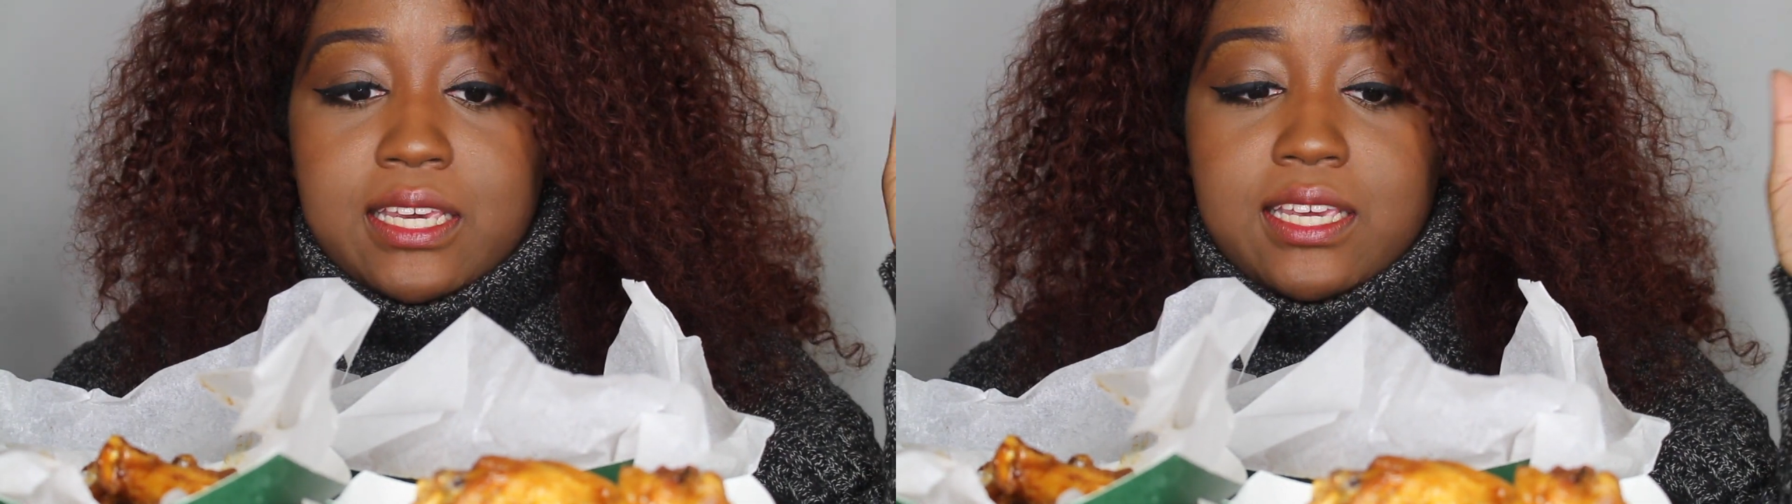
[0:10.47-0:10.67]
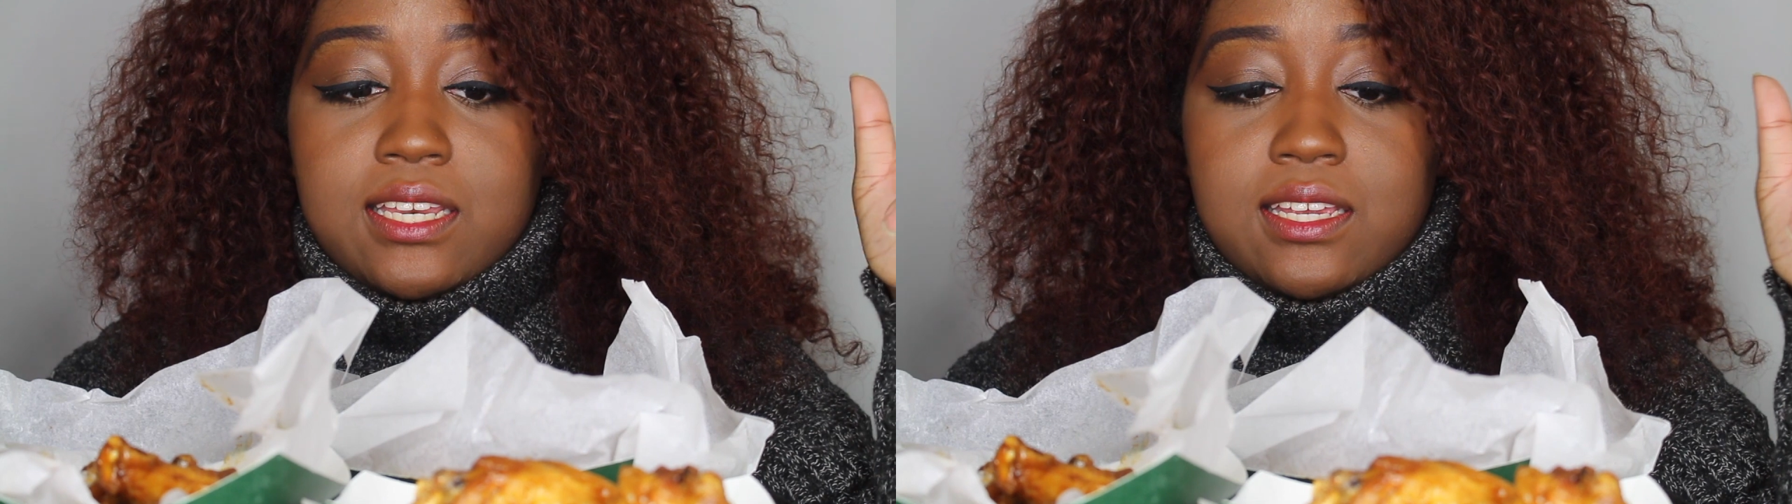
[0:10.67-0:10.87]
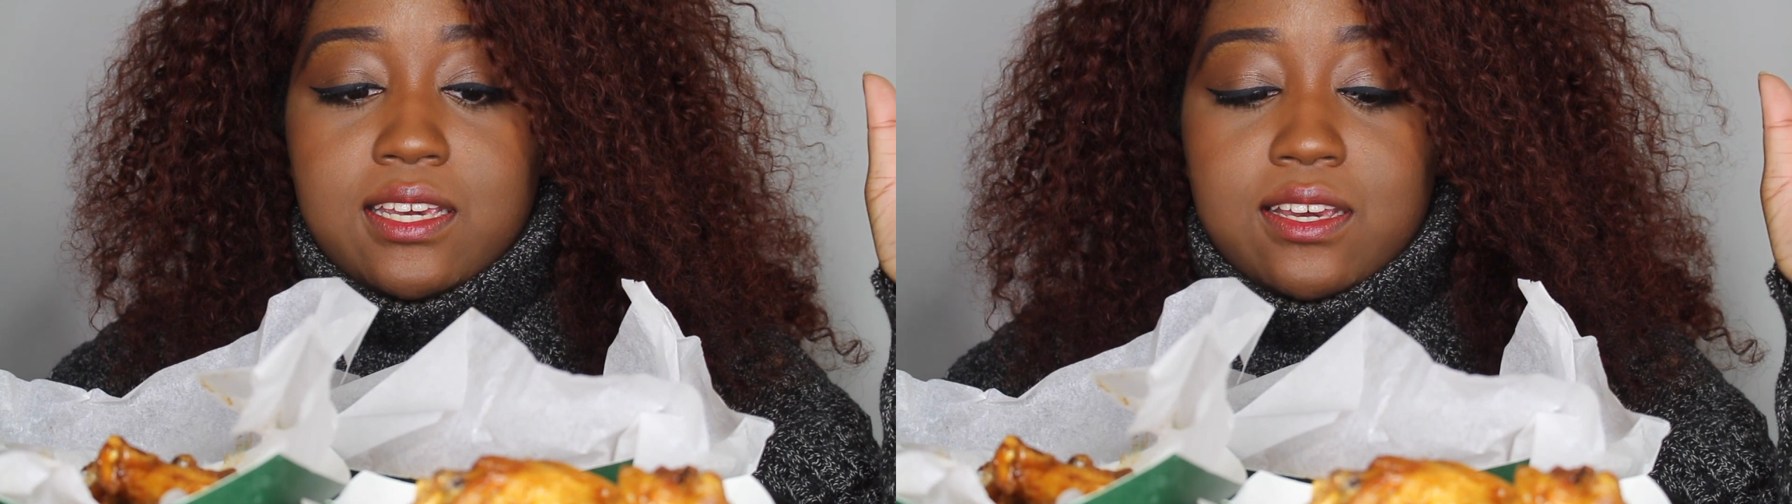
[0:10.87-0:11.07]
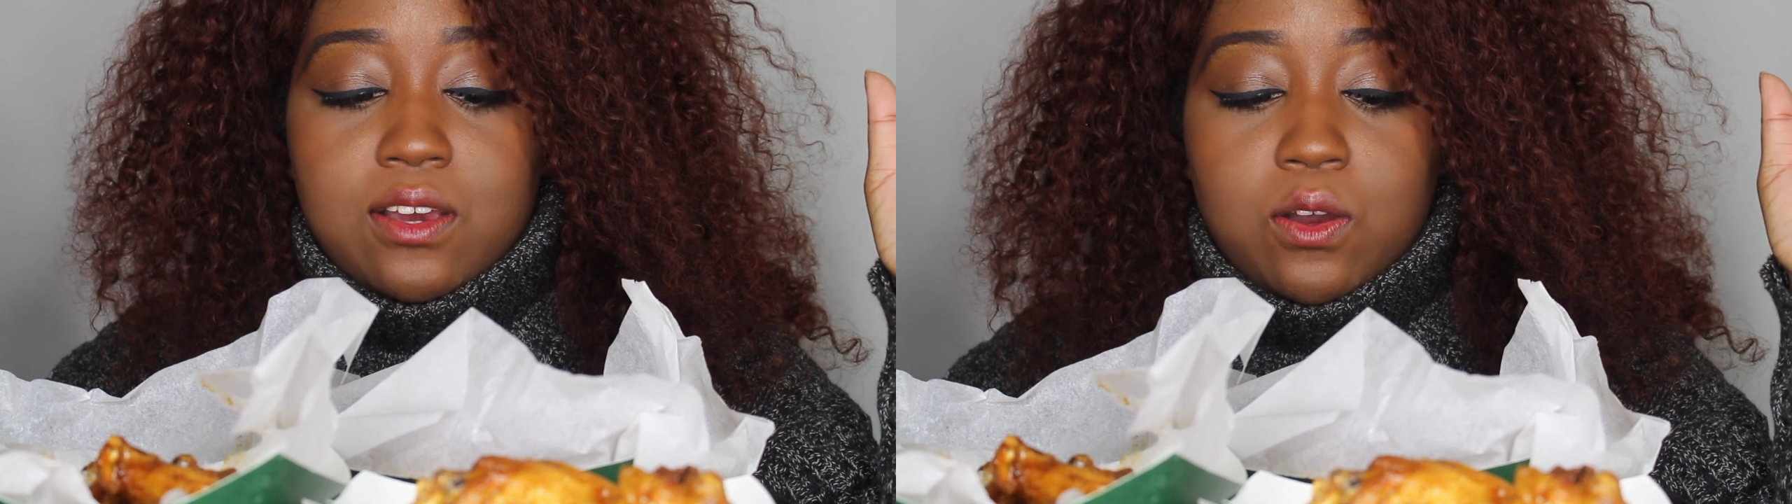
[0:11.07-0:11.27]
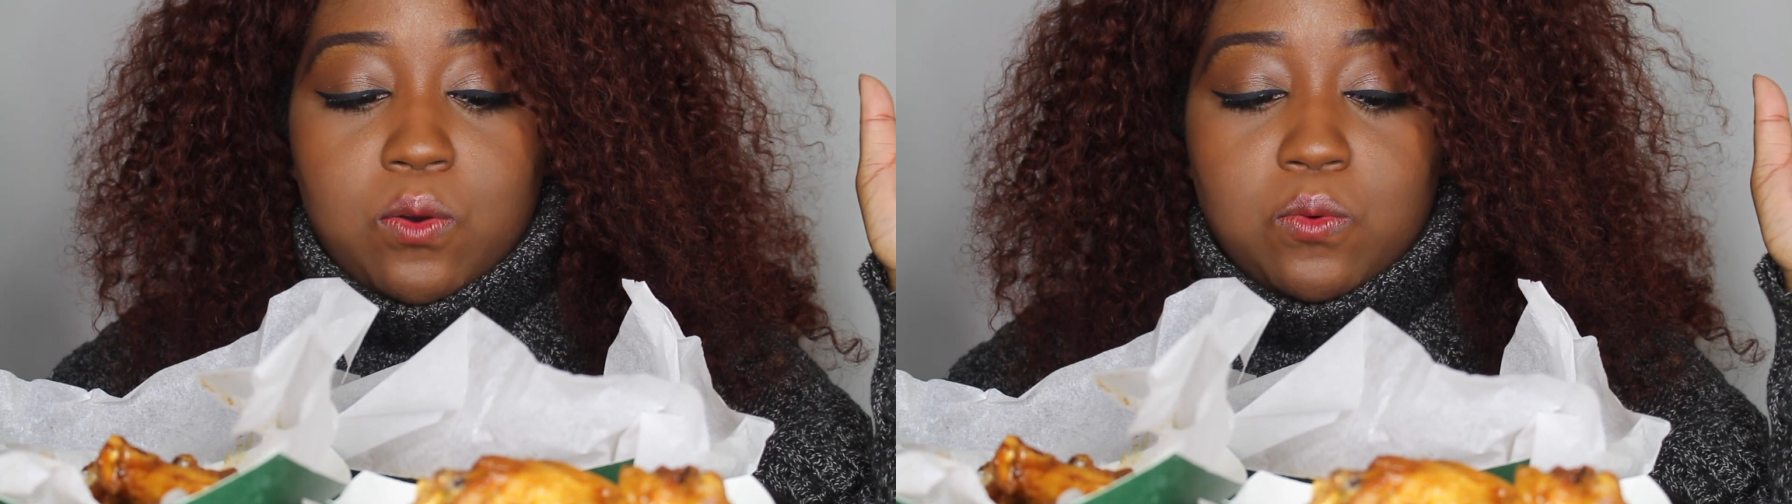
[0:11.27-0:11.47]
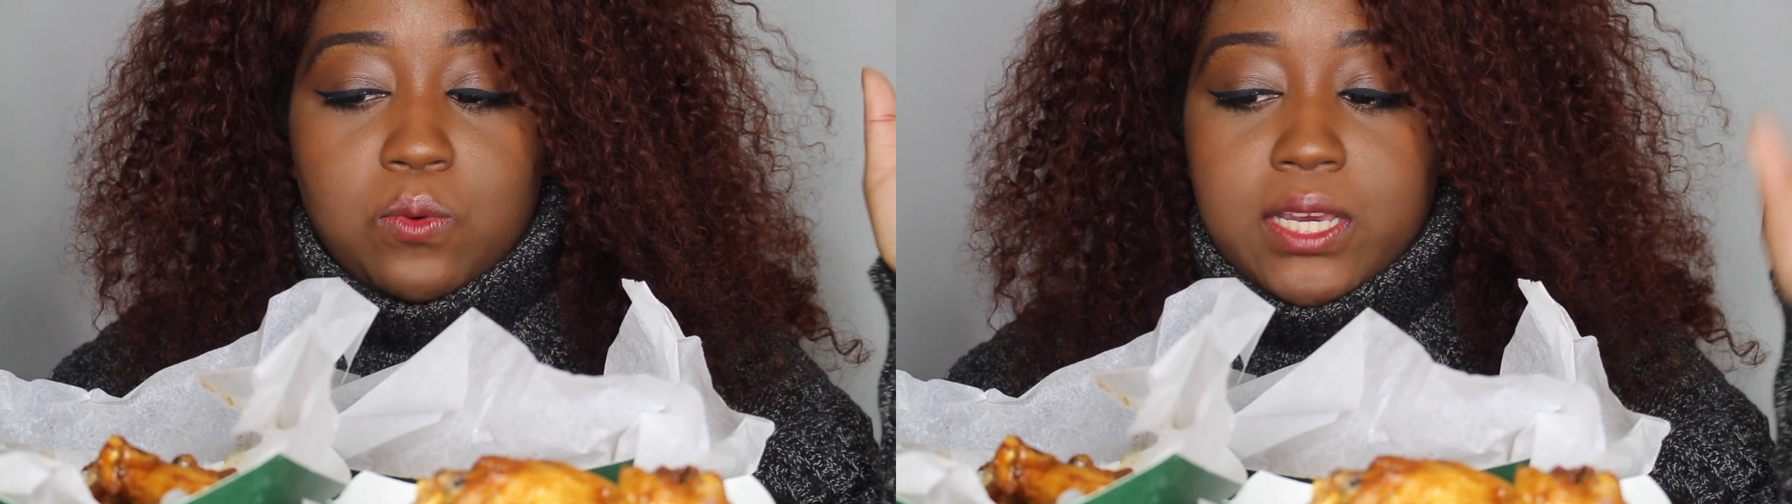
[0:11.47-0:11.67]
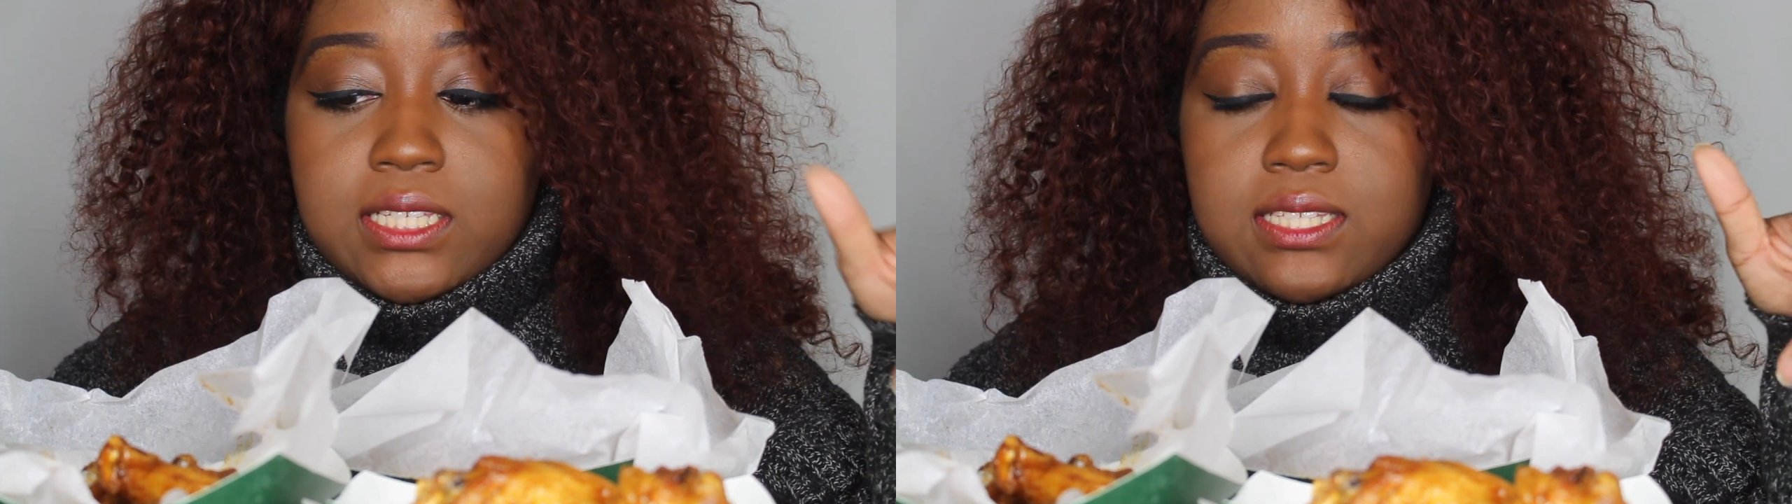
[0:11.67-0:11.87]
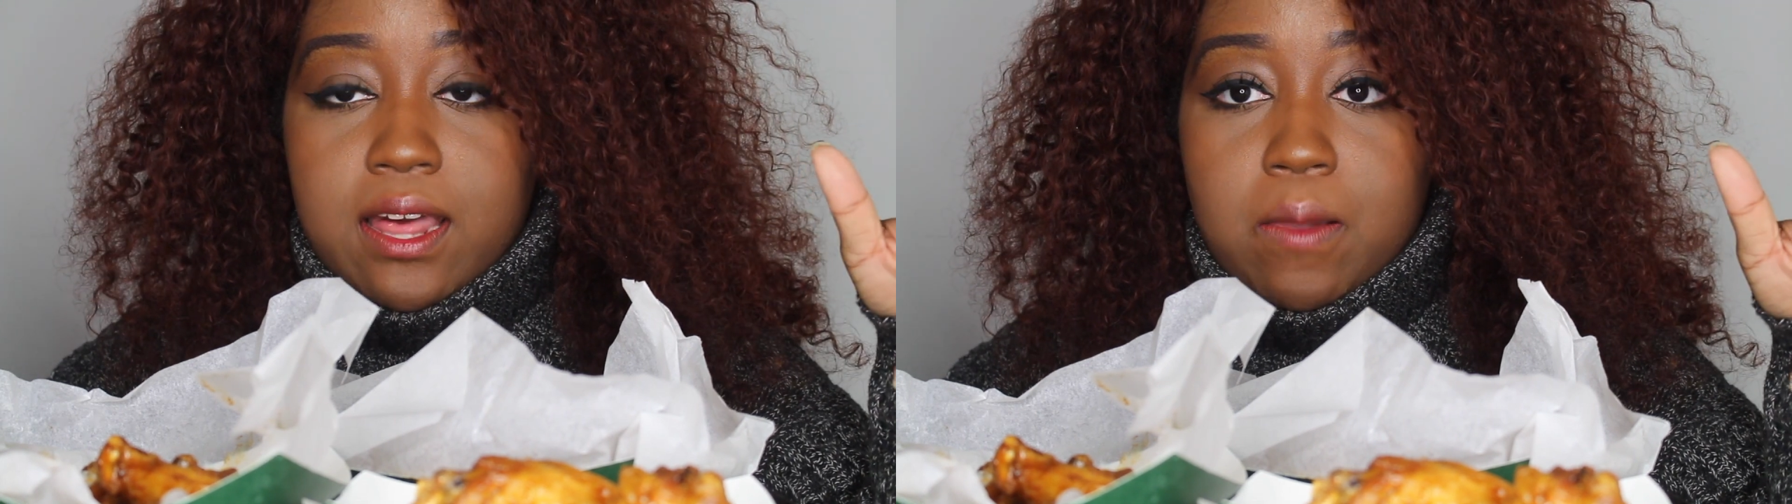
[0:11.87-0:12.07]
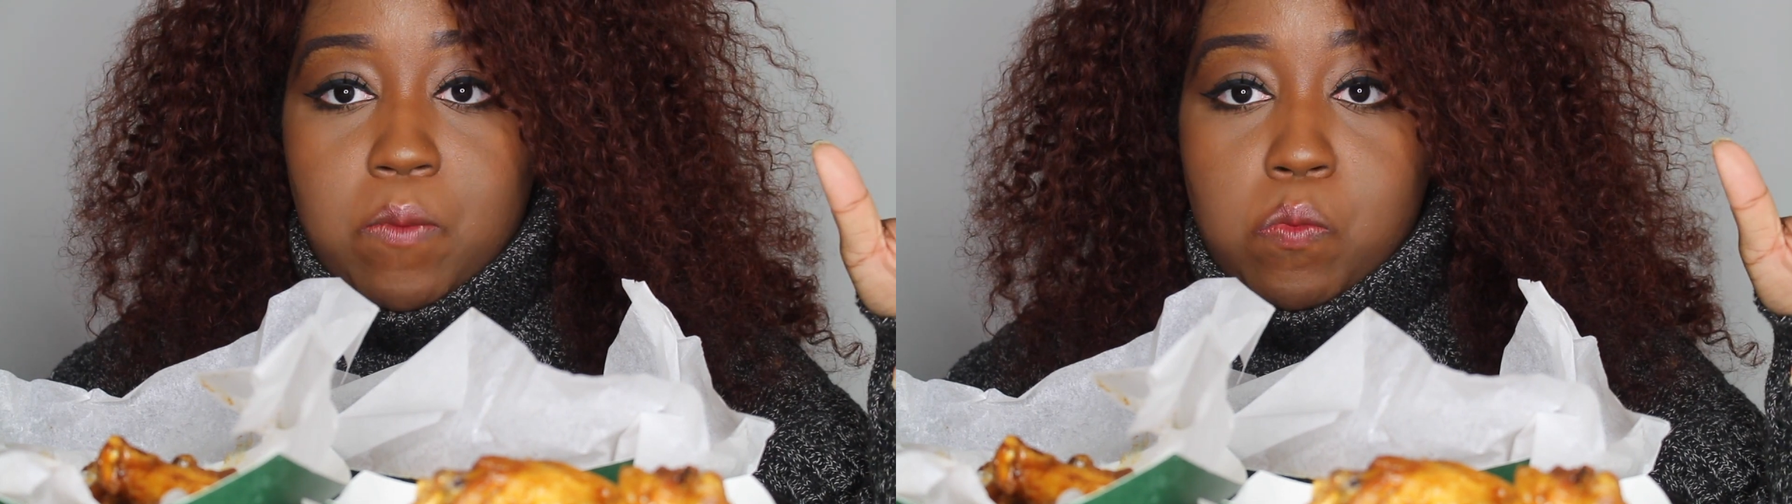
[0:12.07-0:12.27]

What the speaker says: eating Wingstop.